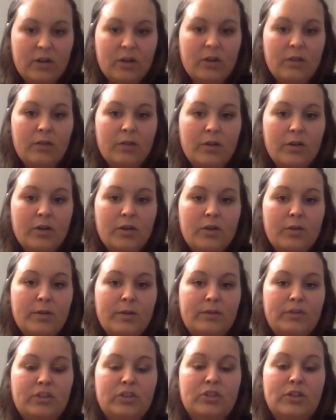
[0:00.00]
her room.
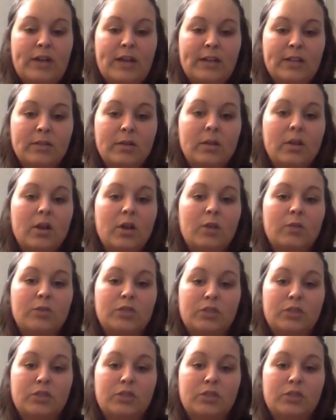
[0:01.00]
If she tried to elope,